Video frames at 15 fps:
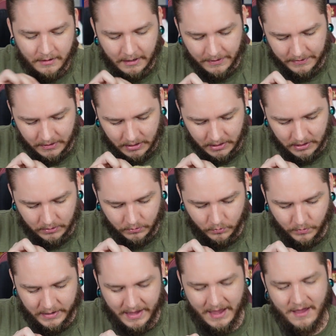And then
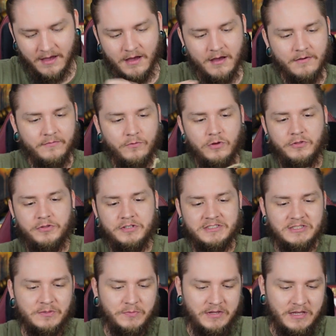we have what looks
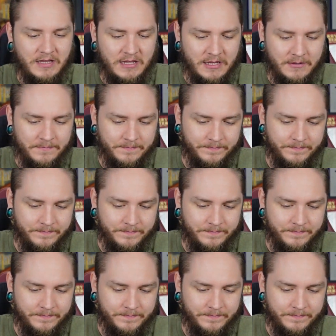to be